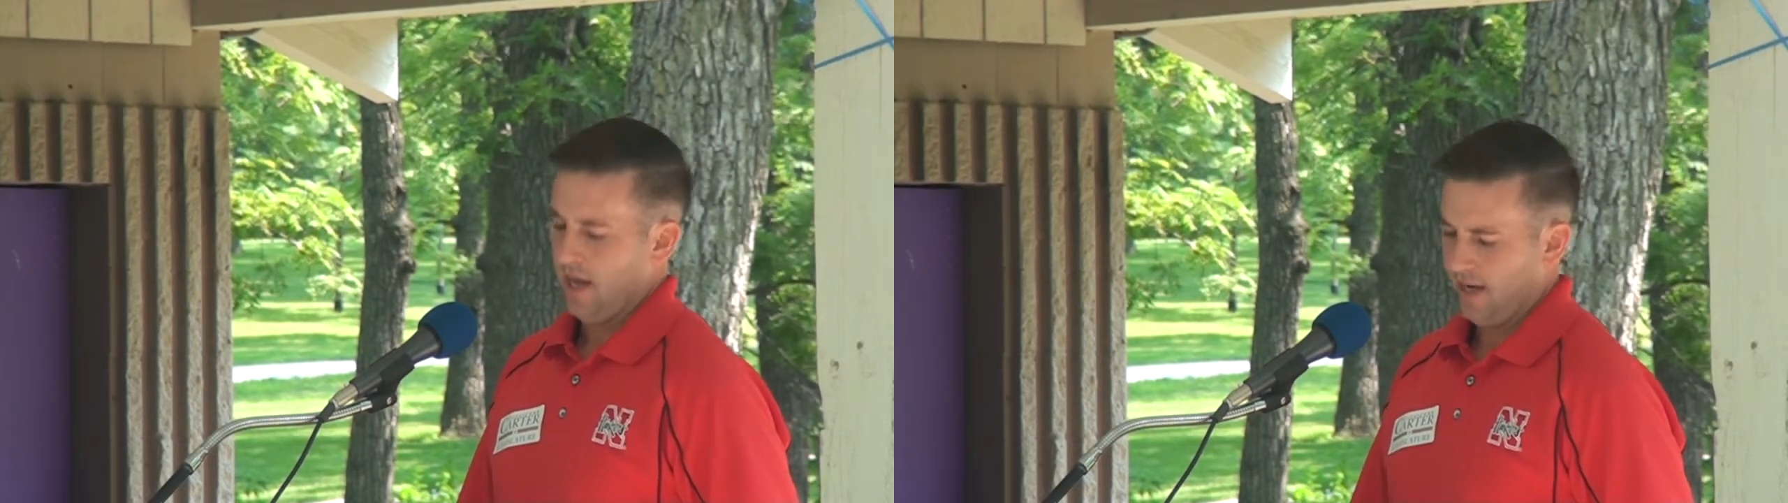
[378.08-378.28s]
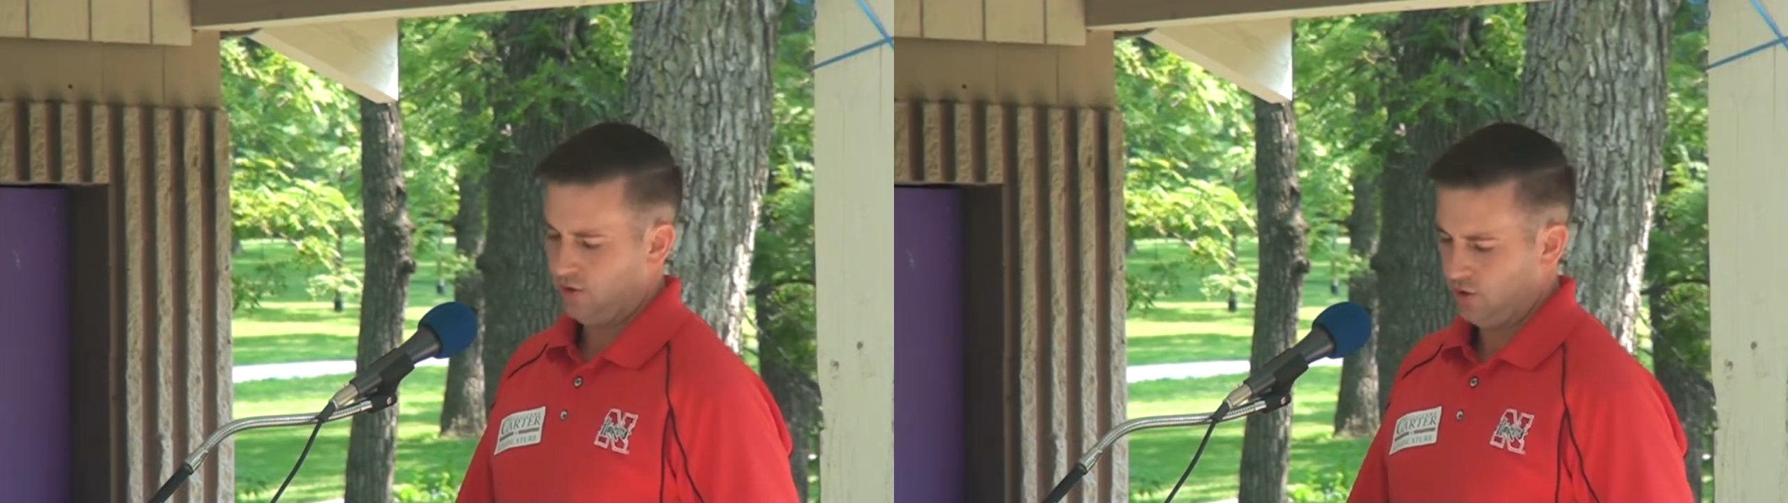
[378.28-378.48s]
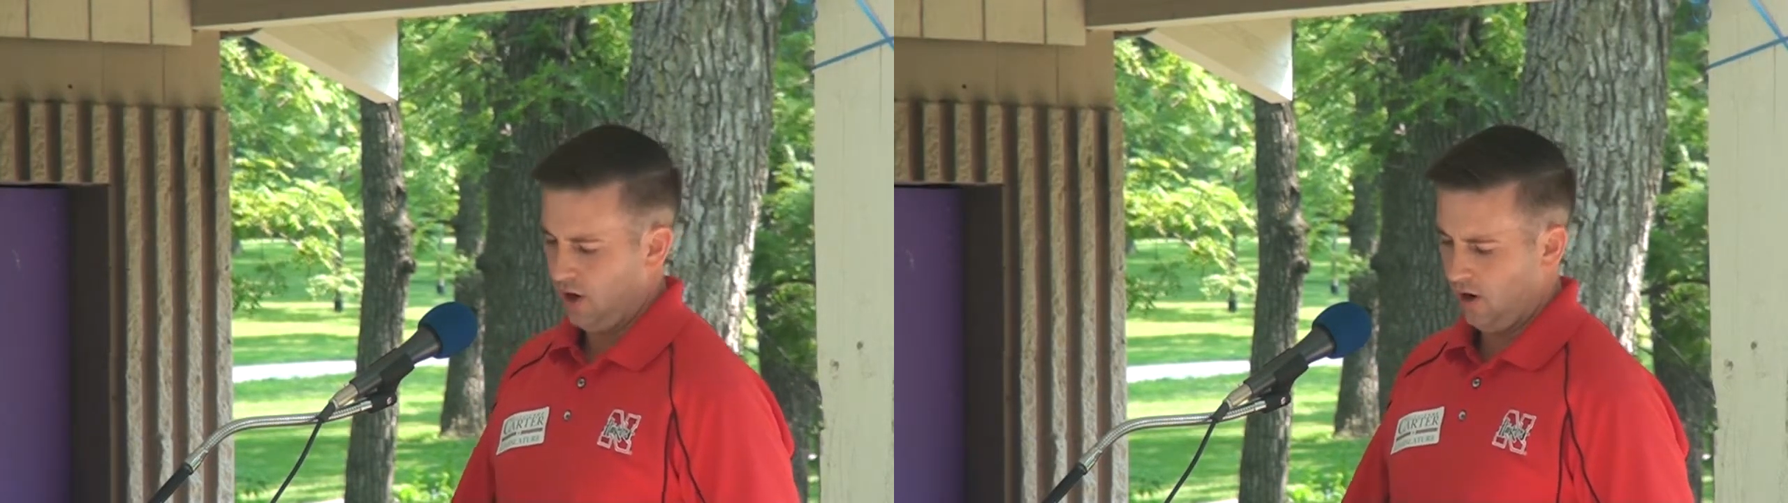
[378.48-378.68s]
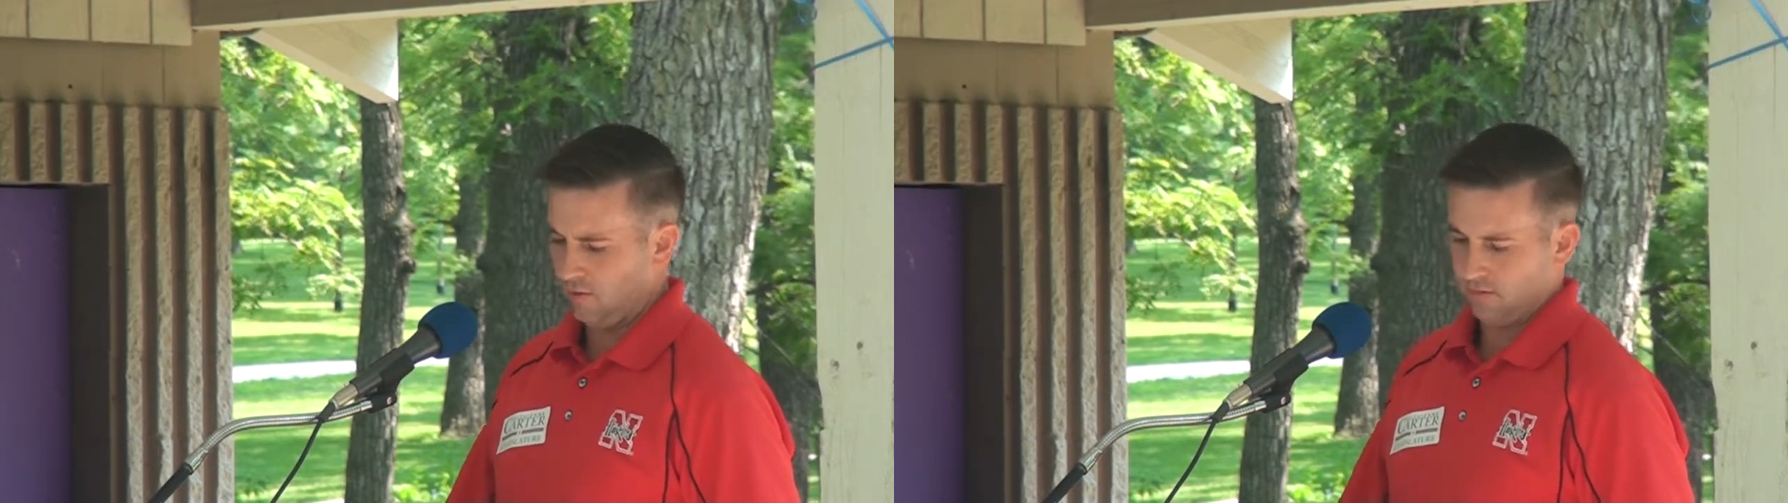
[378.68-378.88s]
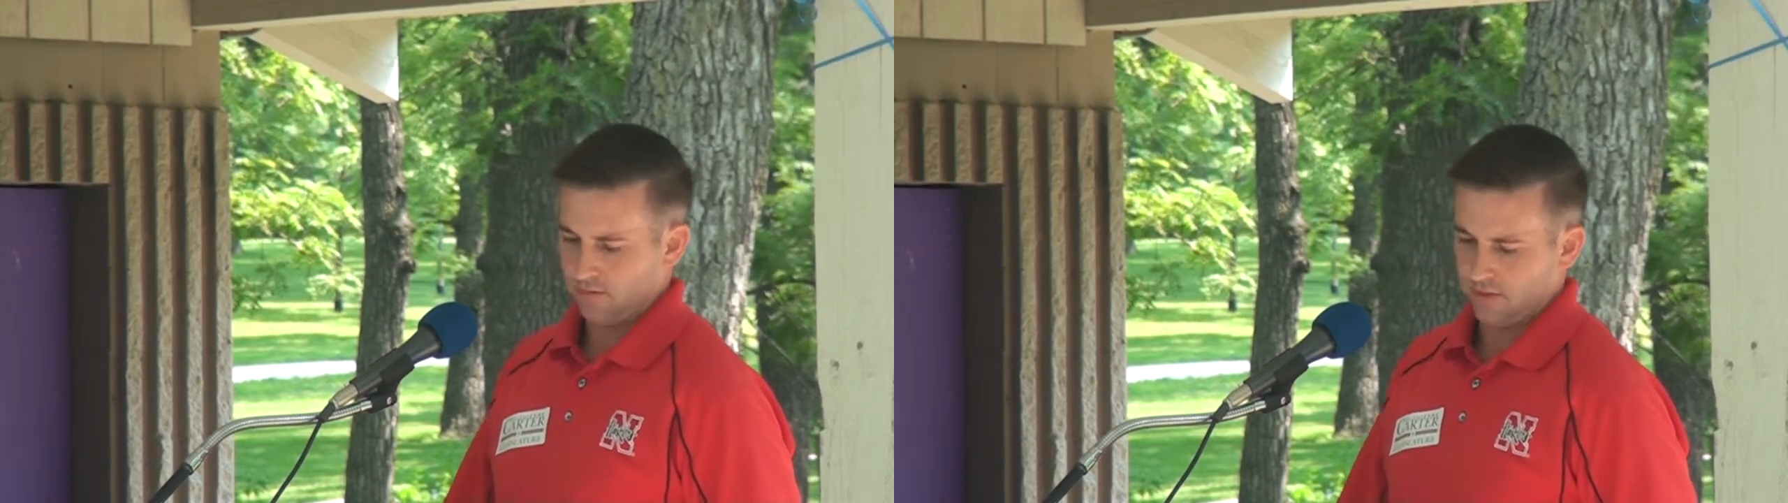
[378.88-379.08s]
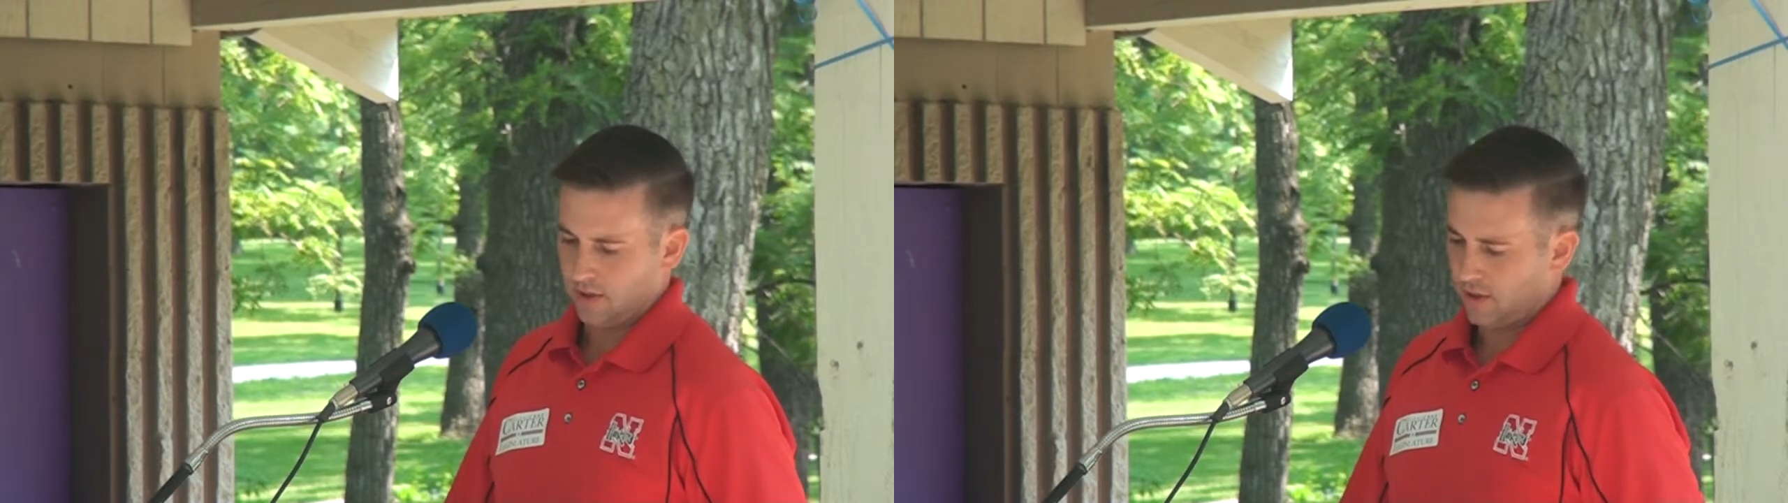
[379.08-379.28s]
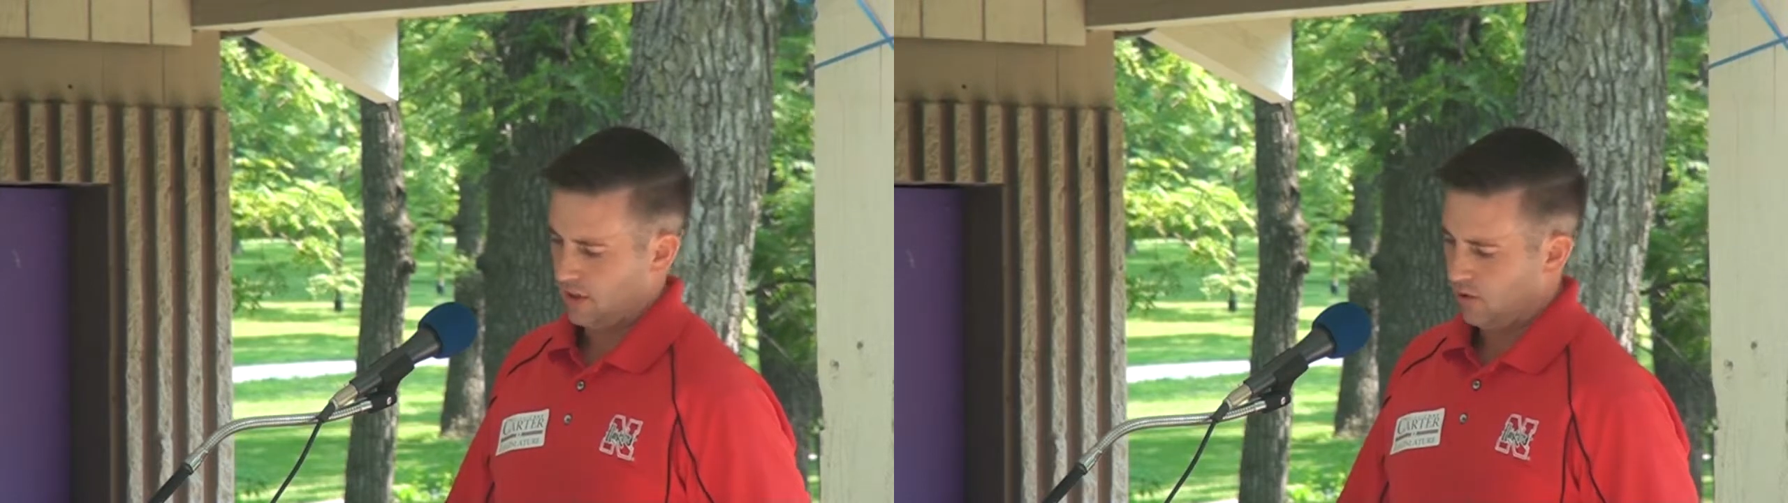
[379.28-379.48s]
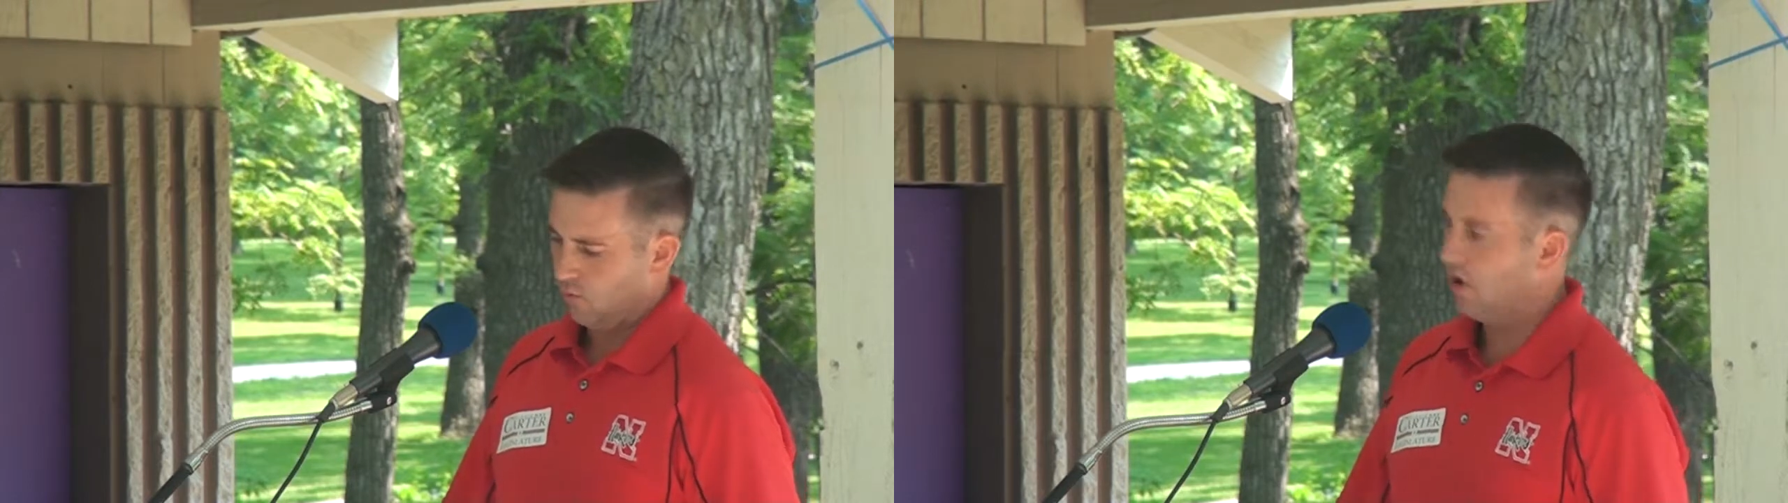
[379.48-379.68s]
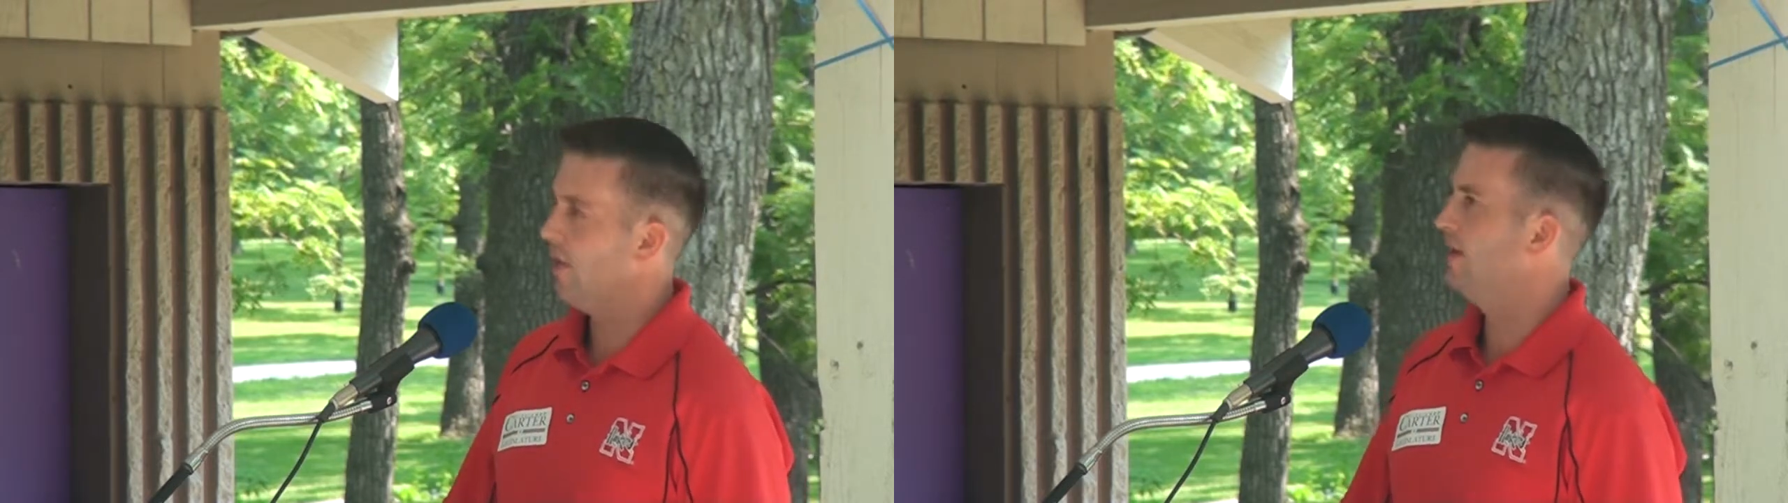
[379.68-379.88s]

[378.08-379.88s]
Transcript: And so, will